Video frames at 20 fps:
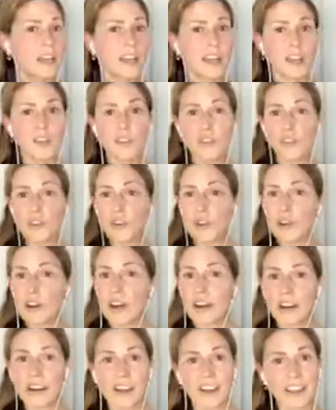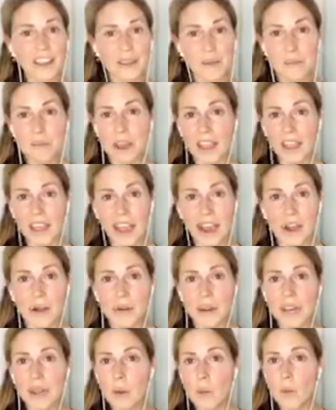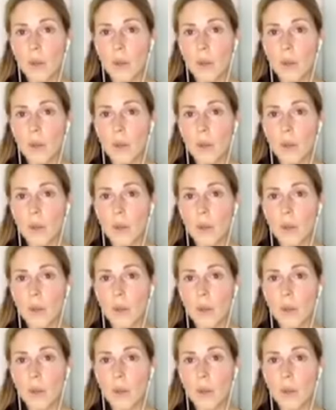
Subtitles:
If you are in my area,